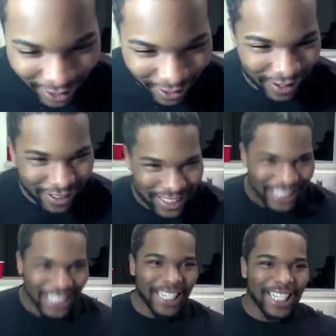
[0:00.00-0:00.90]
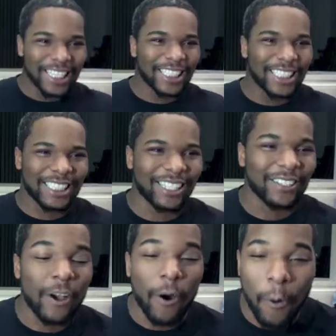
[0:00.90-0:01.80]
so it's just,
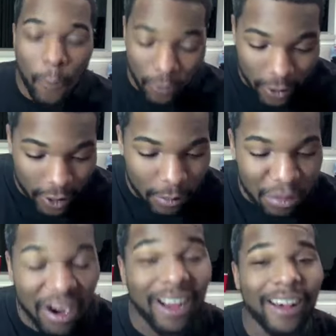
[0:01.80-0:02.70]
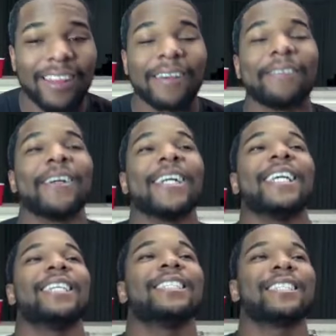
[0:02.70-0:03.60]
no, bruh, the
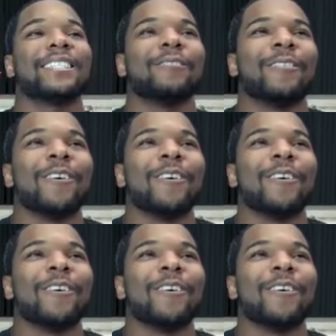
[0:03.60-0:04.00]
funniest,